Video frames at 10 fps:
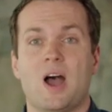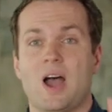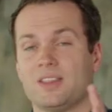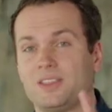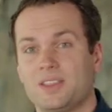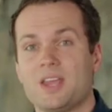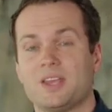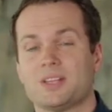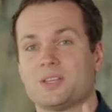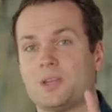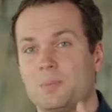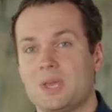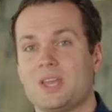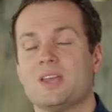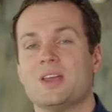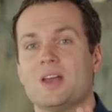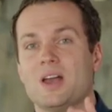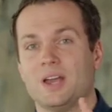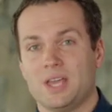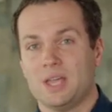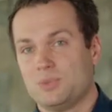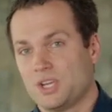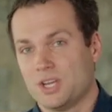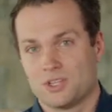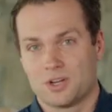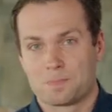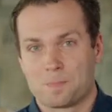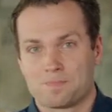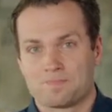I think it's going to be a game changer.